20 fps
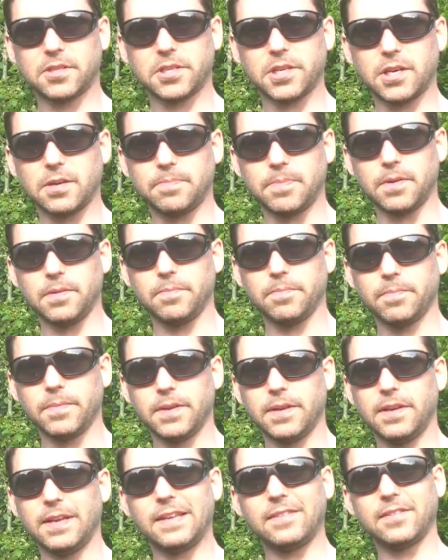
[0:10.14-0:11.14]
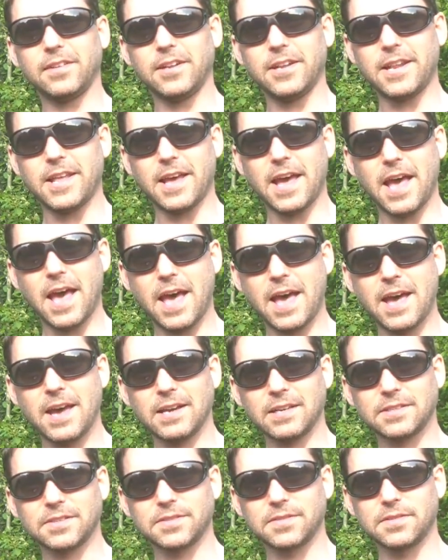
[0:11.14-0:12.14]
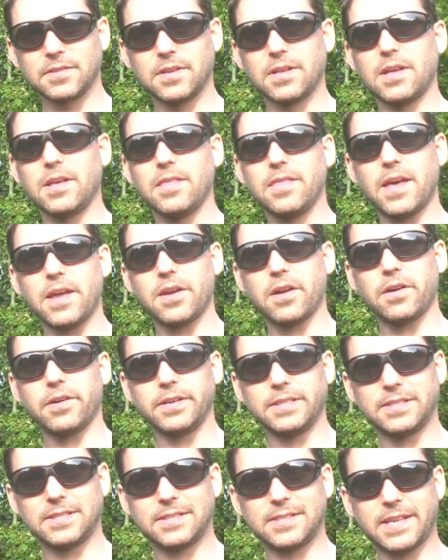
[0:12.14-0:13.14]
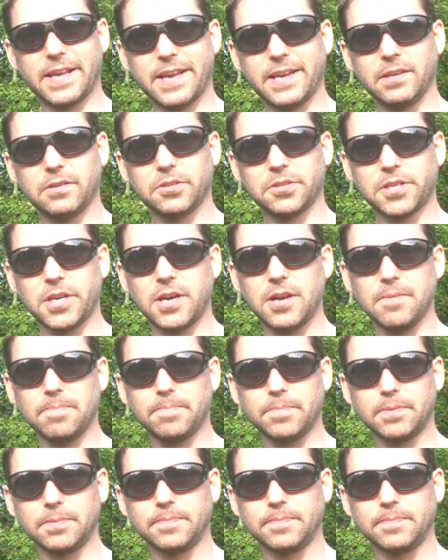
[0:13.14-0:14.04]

chopper. Is it an axe that are designed to chop,